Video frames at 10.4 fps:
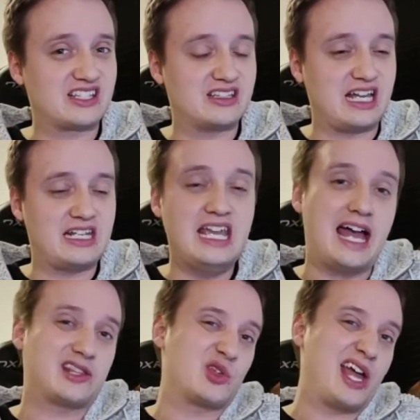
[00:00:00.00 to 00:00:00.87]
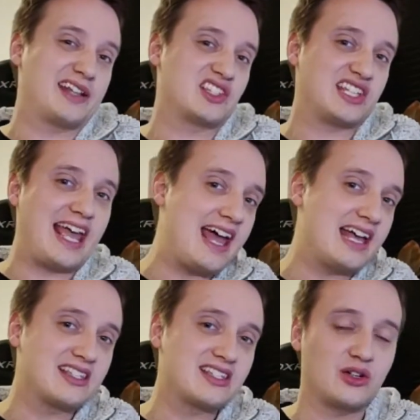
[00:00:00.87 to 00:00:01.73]
that he had to had a
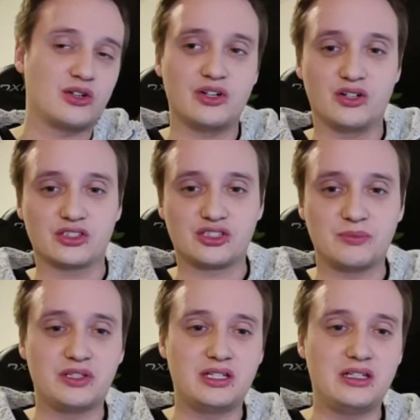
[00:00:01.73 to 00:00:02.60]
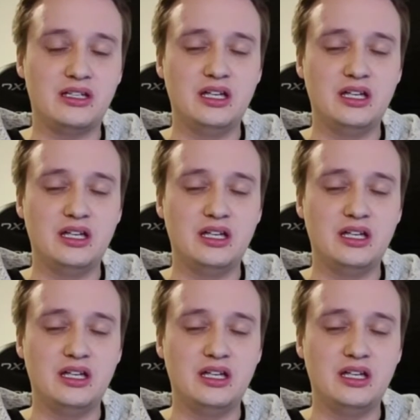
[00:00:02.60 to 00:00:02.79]
task or, or something